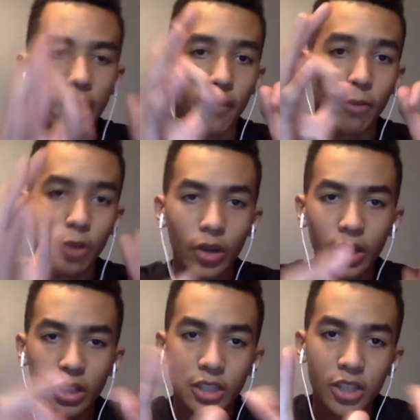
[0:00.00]
I'm
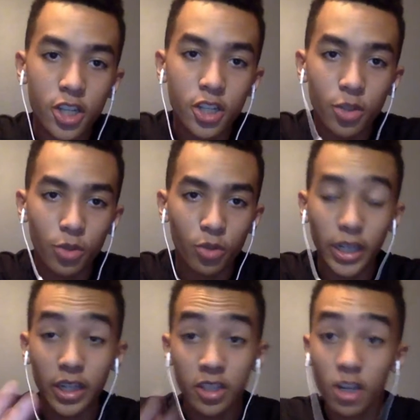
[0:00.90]
going to
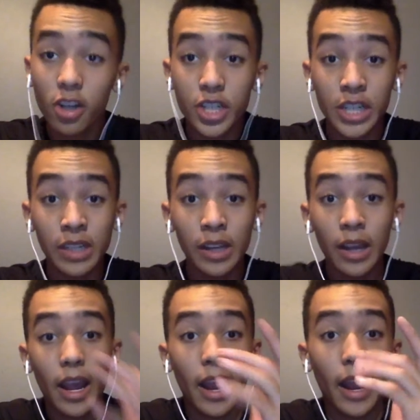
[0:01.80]
try to charge it
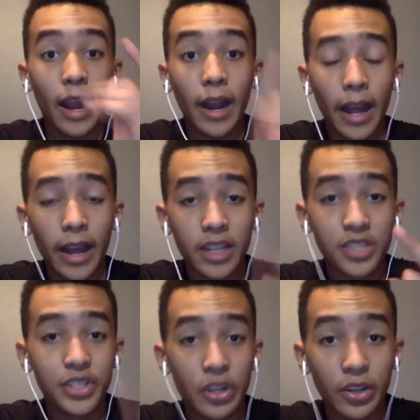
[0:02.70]
and
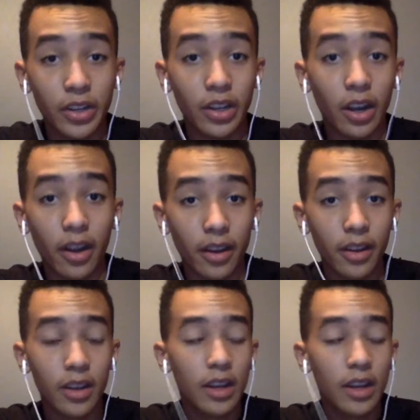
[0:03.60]
actually turn it on.